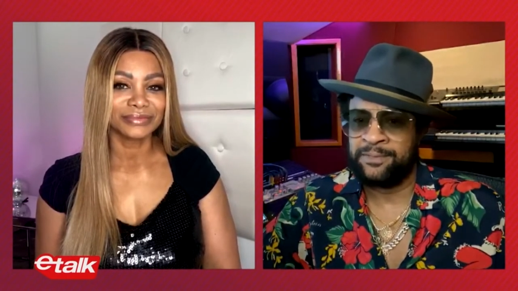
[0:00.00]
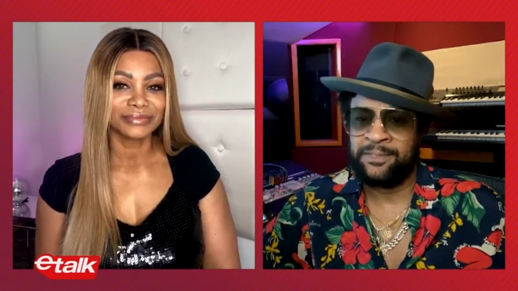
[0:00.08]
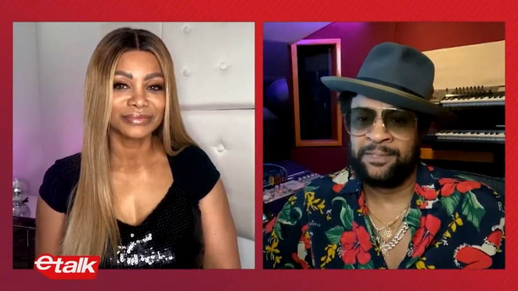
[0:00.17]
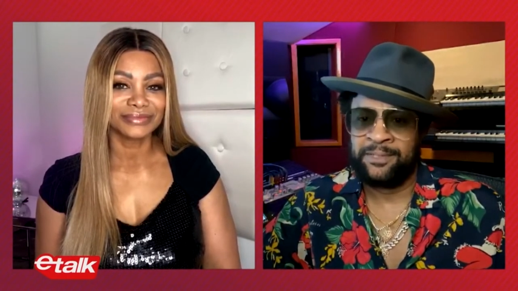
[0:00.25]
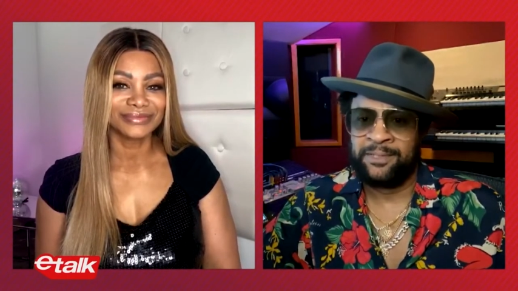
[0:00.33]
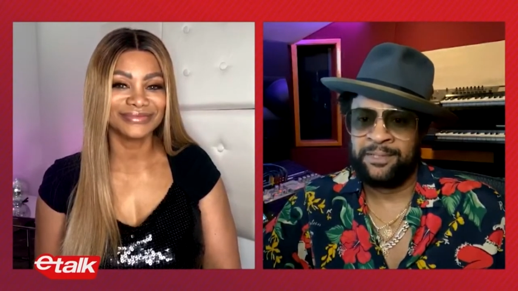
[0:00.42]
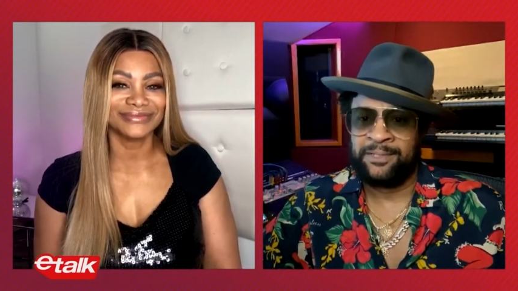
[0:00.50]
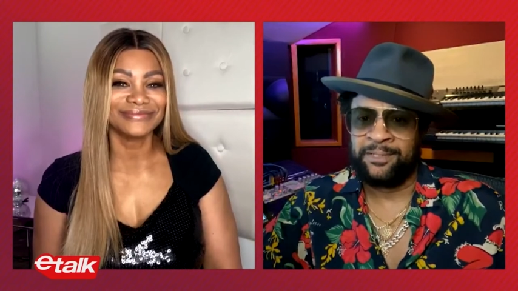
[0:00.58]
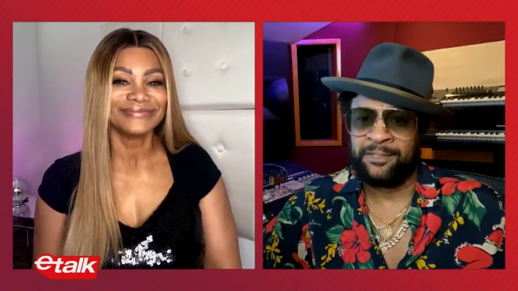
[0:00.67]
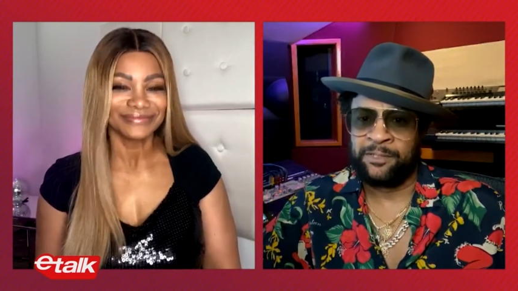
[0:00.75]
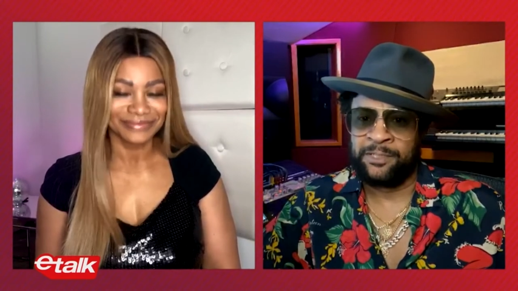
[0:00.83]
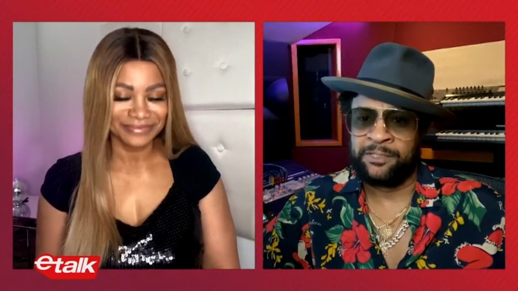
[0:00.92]
Speaker 1: You
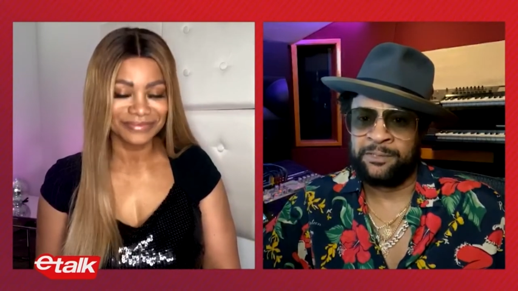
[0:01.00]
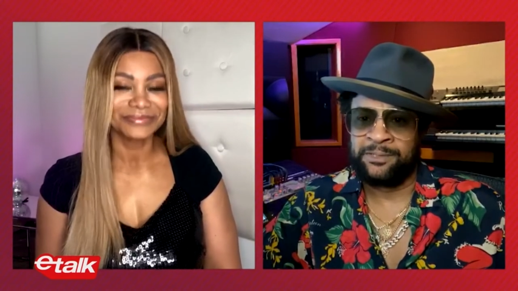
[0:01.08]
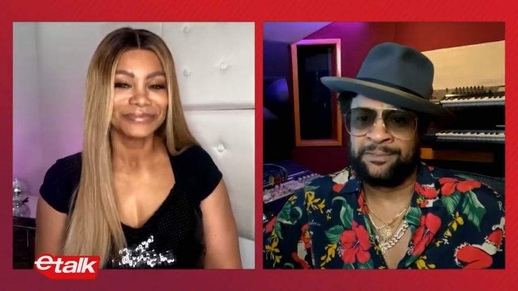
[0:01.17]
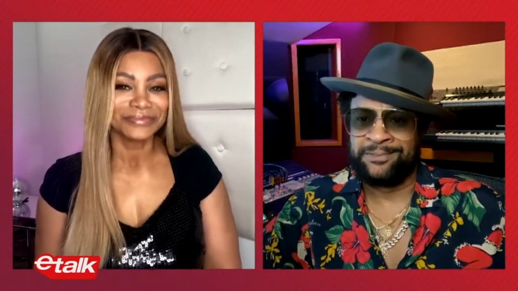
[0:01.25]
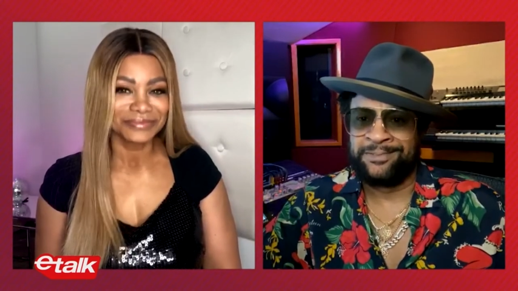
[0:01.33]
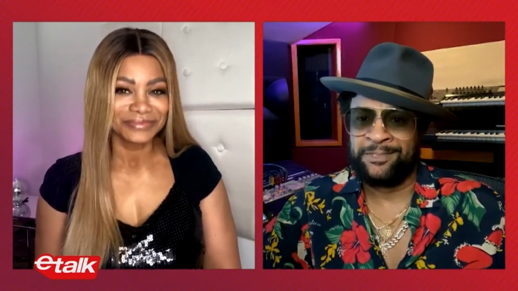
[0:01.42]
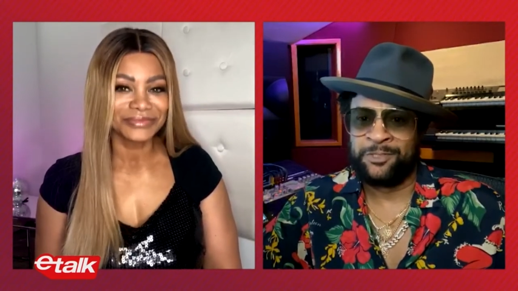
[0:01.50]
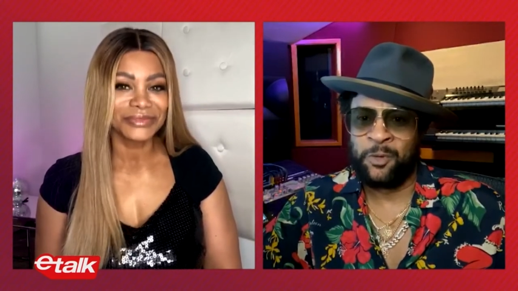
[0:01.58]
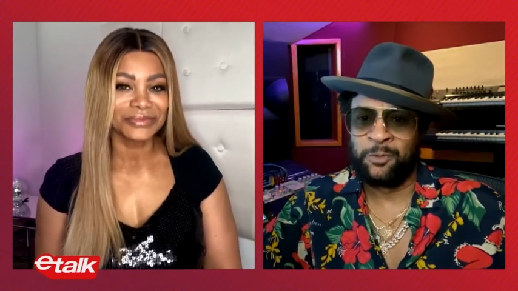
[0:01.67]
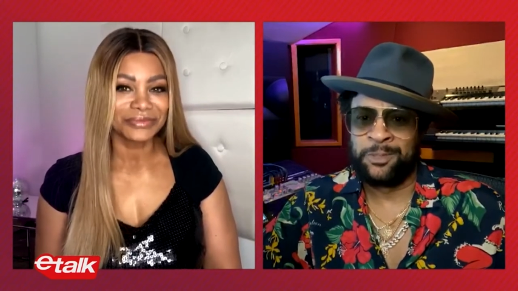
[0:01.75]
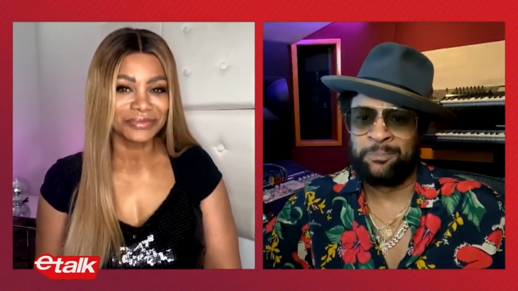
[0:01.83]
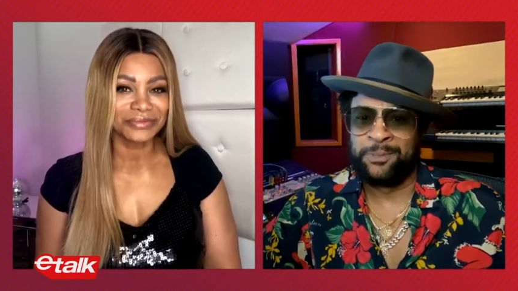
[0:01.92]
know, this, you know, he's
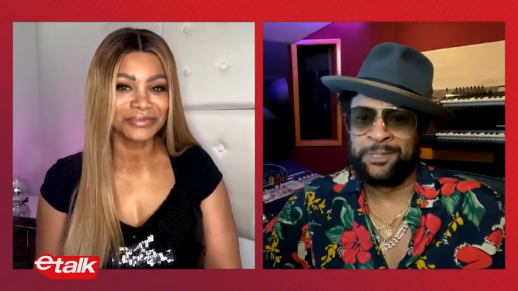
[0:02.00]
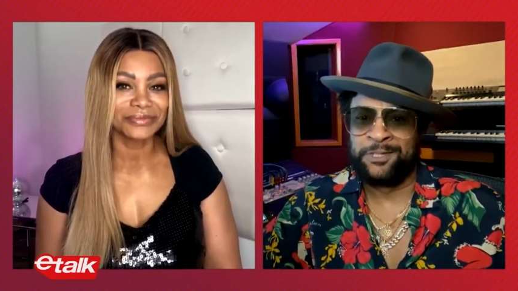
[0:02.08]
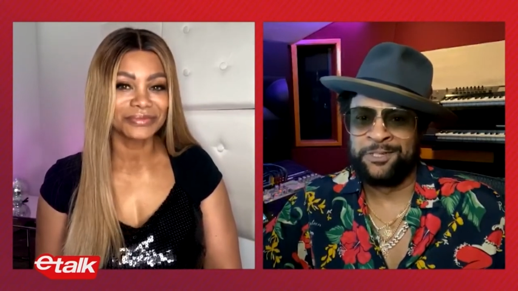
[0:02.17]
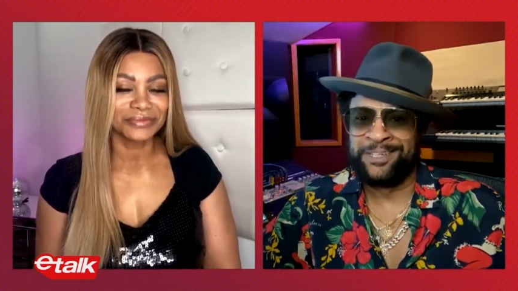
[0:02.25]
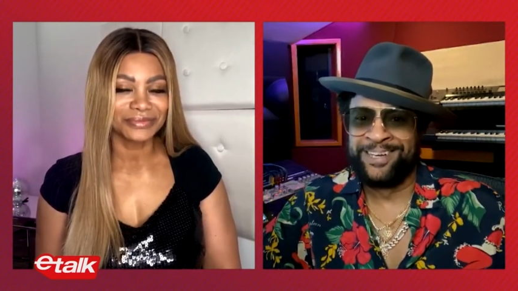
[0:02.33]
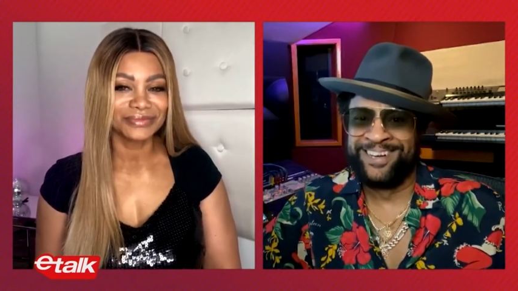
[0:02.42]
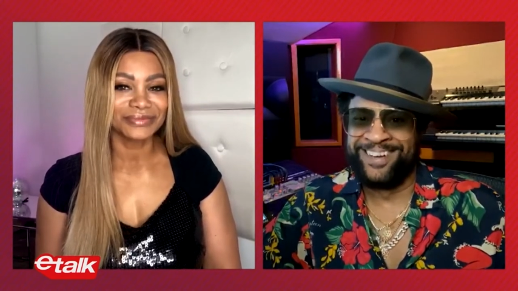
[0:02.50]
holed up pretty good.